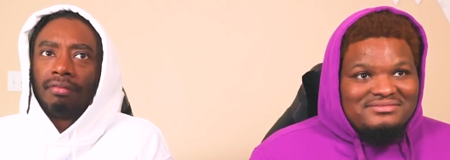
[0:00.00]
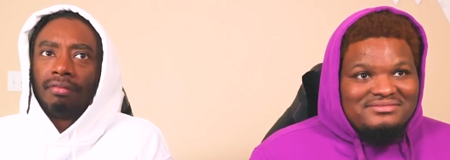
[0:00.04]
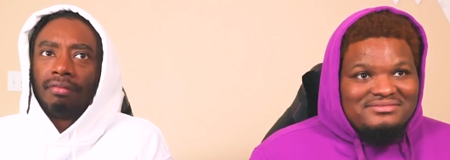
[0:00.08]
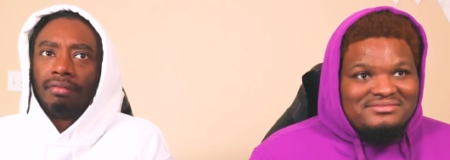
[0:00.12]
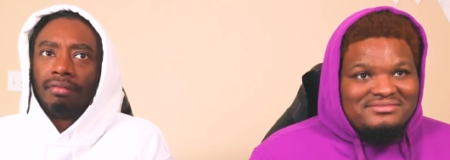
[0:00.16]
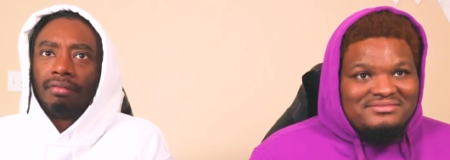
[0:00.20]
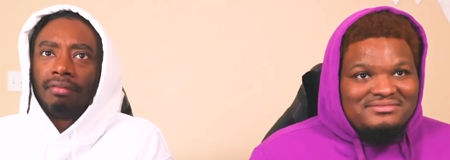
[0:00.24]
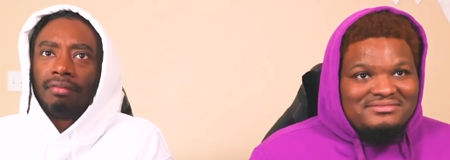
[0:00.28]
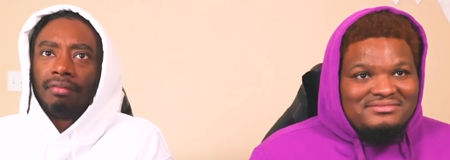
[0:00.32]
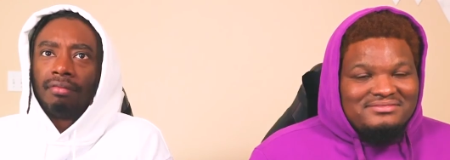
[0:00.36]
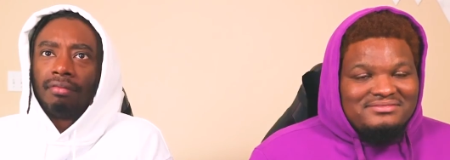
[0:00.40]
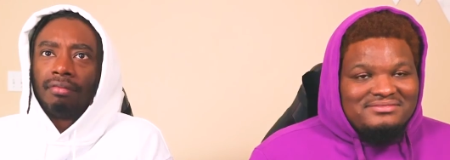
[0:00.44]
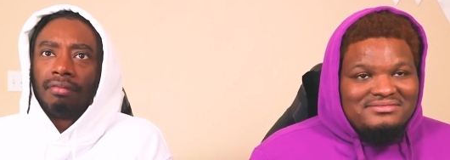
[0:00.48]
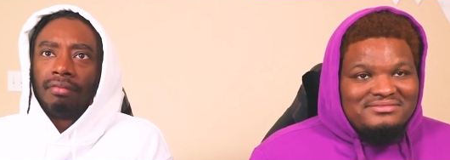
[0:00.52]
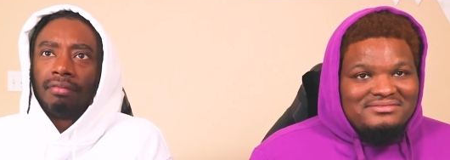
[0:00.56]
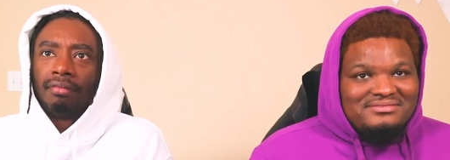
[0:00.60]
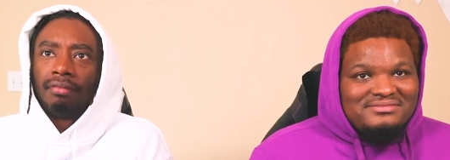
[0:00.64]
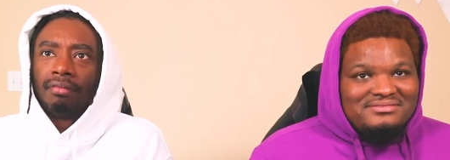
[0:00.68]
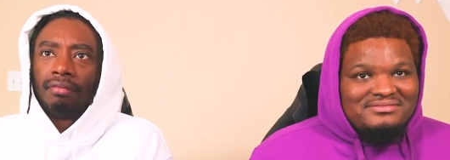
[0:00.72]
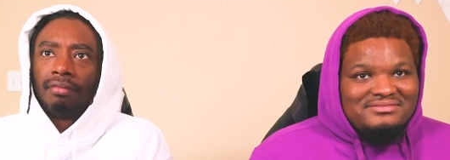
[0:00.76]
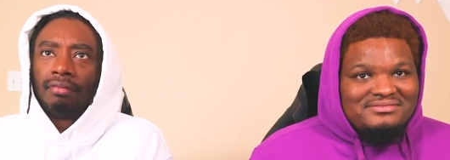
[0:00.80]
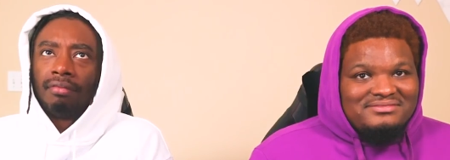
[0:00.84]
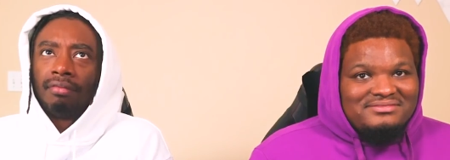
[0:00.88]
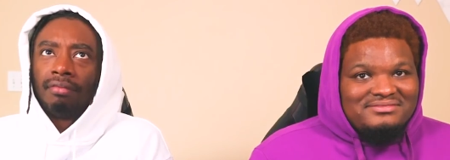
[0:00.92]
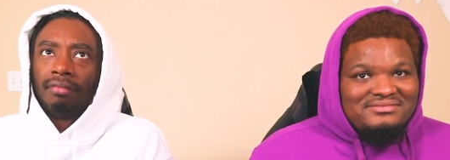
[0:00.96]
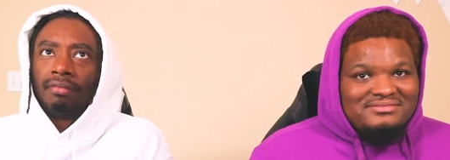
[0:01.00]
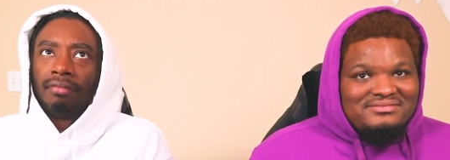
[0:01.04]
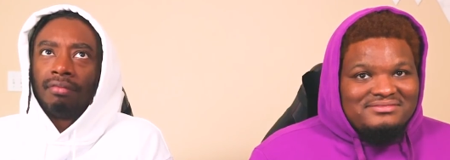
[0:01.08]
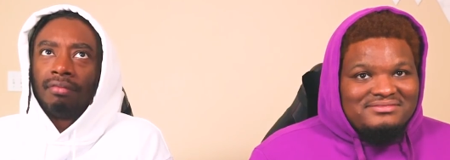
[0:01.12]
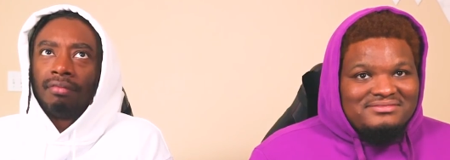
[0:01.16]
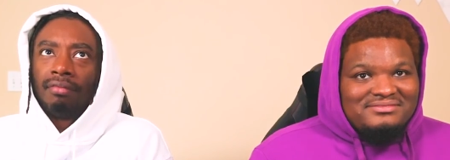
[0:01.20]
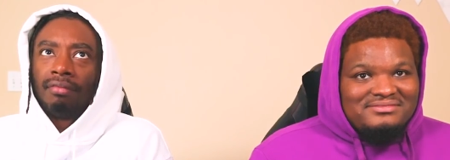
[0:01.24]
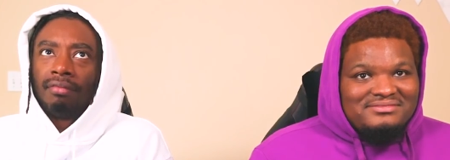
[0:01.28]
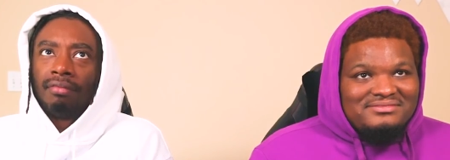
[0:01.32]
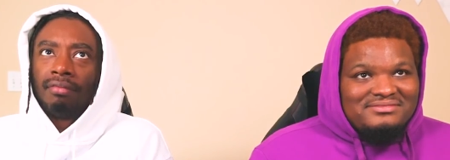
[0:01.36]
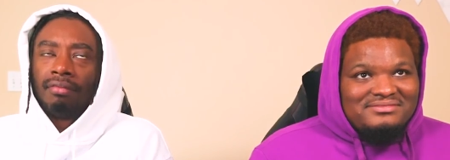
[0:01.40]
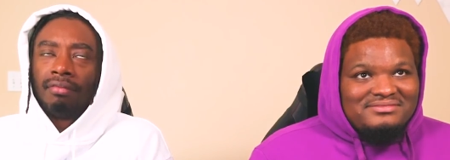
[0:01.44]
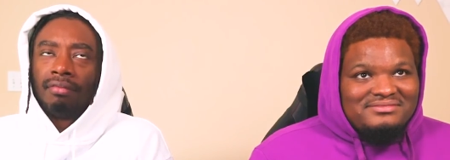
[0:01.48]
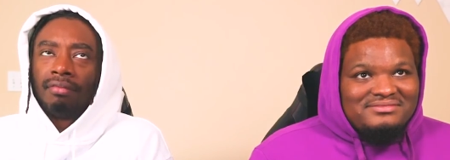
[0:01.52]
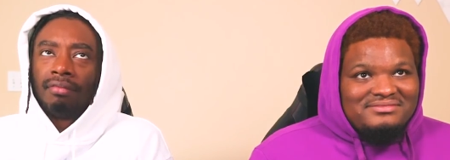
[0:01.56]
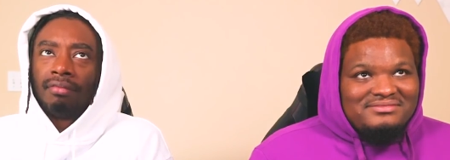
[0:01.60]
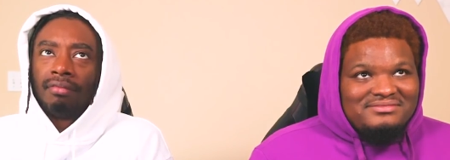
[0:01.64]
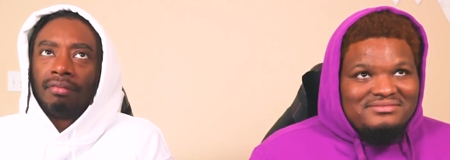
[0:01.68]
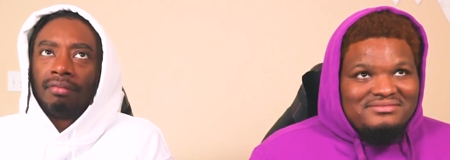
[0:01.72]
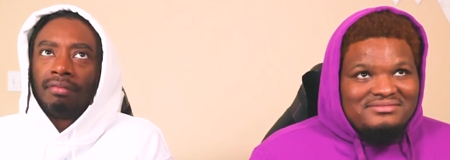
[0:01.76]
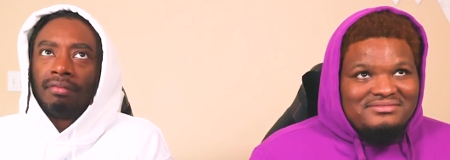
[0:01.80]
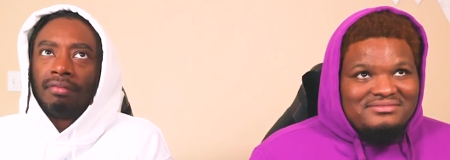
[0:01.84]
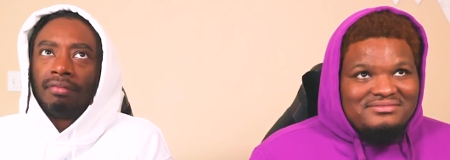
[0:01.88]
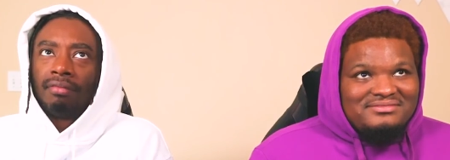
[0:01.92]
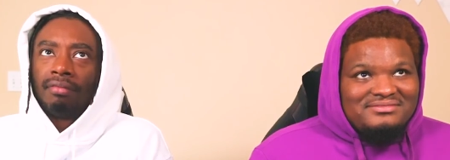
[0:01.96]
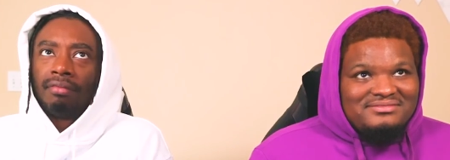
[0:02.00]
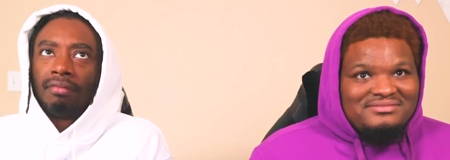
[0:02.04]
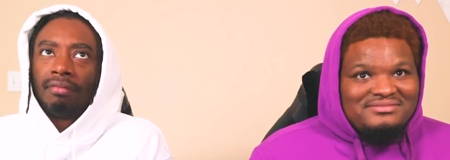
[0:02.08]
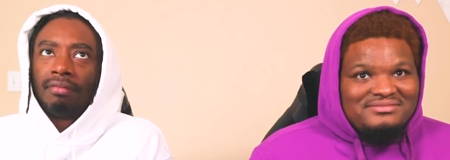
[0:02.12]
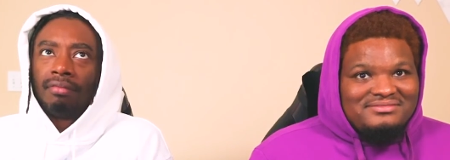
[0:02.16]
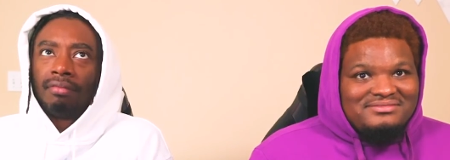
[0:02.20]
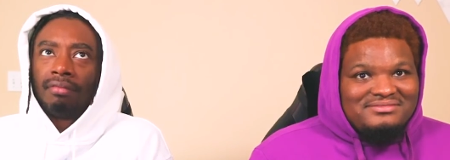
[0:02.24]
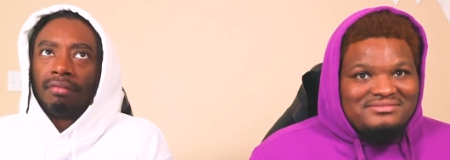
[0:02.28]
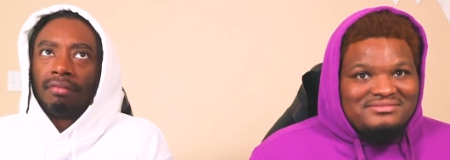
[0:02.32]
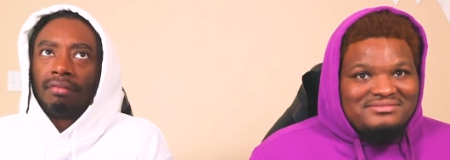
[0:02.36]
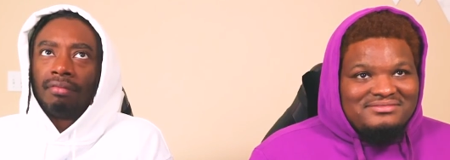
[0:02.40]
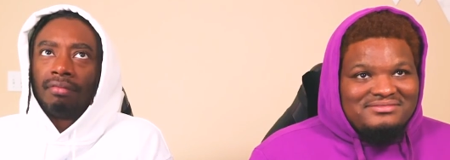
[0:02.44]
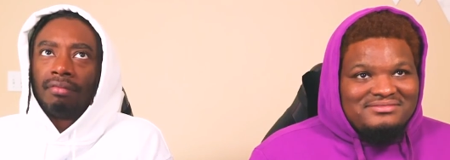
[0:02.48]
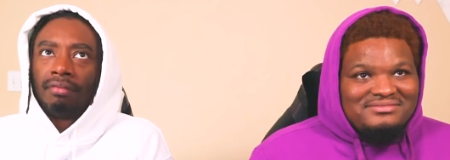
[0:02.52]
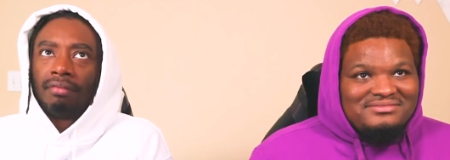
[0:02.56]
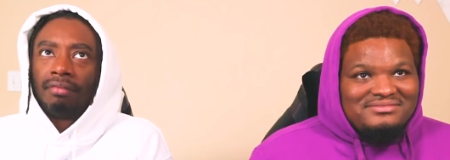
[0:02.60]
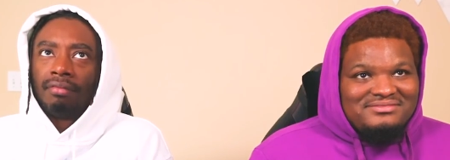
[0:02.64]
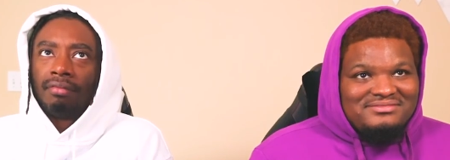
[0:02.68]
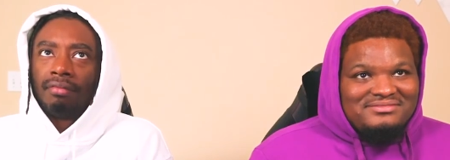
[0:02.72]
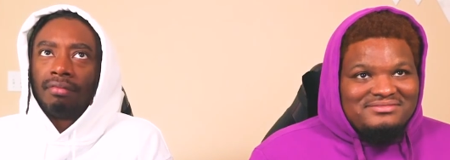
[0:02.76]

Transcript: [no speech]